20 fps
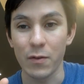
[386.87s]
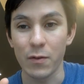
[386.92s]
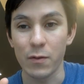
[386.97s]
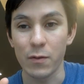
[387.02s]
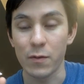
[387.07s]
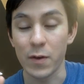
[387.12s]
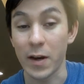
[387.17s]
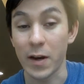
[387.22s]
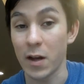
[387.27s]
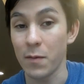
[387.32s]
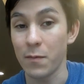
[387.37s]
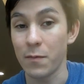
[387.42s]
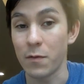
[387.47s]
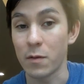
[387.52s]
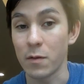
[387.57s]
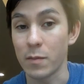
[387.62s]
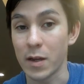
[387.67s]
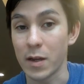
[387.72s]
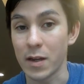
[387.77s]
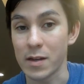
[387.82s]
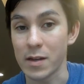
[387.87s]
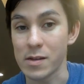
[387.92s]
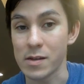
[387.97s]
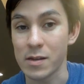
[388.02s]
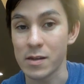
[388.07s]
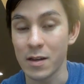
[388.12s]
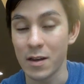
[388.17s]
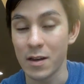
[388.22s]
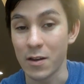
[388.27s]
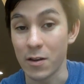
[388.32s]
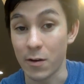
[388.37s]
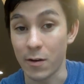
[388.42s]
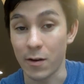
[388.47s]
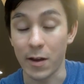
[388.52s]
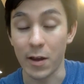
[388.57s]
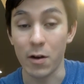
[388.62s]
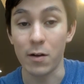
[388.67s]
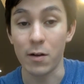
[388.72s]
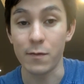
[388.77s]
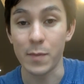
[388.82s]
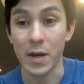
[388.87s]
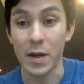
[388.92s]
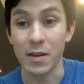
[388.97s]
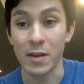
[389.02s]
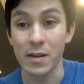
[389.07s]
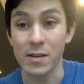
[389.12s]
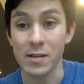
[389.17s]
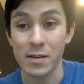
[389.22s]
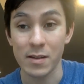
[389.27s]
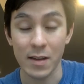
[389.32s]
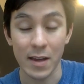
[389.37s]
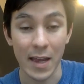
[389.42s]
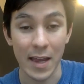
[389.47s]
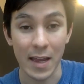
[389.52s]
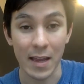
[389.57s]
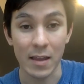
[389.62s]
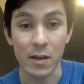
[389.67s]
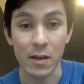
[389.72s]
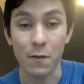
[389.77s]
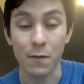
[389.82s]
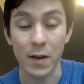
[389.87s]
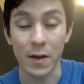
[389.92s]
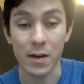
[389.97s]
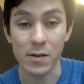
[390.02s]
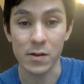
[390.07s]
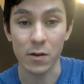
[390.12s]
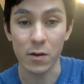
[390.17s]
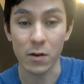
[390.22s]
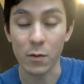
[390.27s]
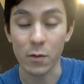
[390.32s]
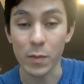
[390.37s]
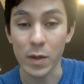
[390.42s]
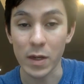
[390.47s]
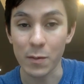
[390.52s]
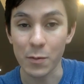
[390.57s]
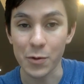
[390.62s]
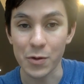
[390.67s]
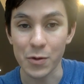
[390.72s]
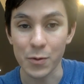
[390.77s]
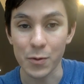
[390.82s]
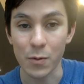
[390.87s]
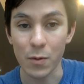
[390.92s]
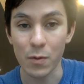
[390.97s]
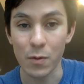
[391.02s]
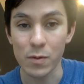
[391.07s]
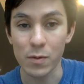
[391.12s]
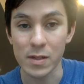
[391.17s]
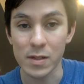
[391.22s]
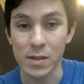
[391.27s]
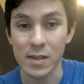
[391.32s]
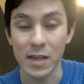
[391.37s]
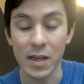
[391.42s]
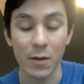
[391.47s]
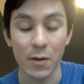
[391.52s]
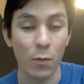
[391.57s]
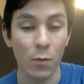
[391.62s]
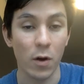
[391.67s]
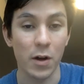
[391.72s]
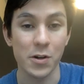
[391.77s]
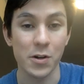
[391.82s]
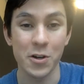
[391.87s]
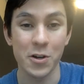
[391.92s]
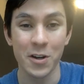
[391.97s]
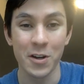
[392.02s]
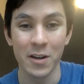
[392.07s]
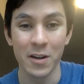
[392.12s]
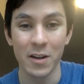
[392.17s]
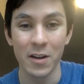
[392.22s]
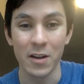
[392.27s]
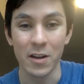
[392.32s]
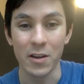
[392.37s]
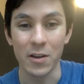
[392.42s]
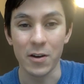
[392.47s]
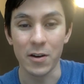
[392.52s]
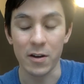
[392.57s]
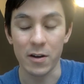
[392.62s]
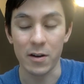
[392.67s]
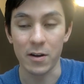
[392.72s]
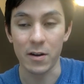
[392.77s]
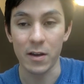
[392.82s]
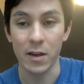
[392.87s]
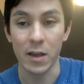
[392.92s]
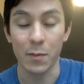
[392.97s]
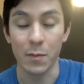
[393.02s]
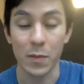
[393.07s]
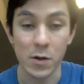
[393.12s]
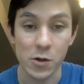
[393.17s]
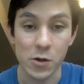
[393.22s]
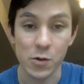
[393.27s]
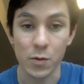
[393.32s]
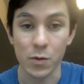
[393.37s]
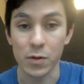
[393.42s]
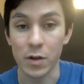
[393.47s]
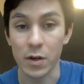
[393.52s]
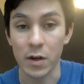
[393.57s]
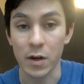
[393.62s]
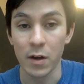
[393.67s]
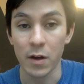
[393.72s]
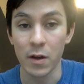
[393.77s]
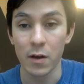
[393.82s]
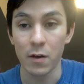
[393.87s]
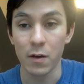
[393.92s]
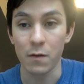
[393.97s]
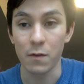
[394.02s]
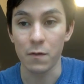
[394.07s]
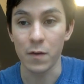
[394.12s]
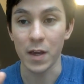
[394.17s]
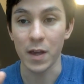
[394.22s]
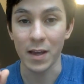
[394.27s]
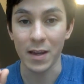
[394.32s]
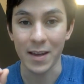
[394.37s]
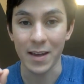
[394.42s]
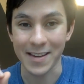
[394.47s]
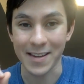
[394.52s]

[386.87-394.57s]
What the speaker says: very helpful because you're going to get off balance and the defenders are going to be able to see and watch your hip and shoulder fake.